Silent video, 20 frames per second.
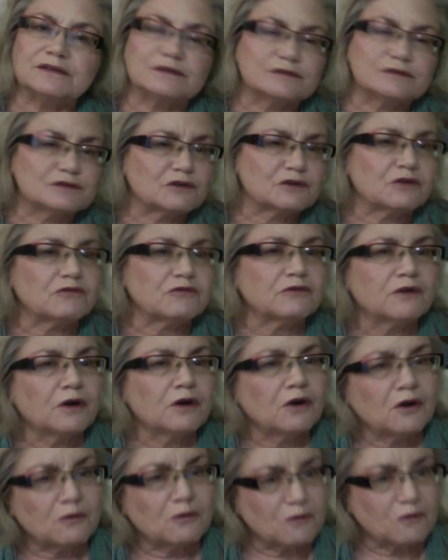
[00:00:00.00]
There's no
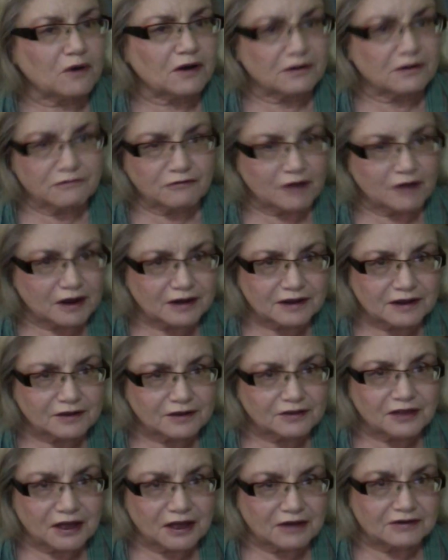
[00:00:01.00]
water fighting
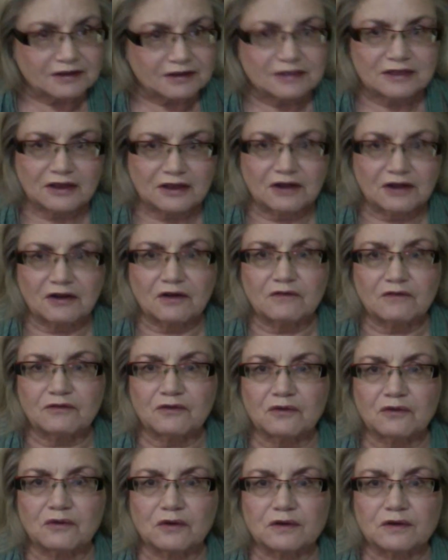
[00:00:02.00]
allowed in there, of
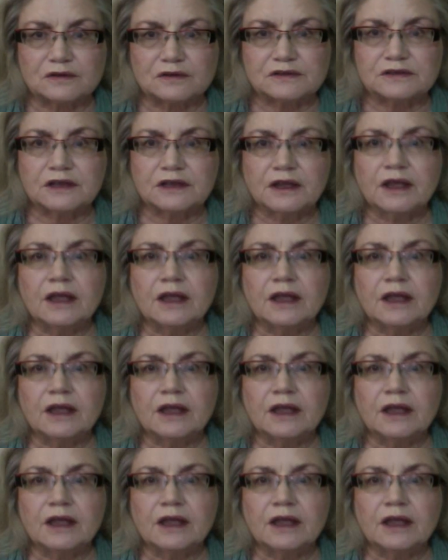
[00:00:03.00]
course.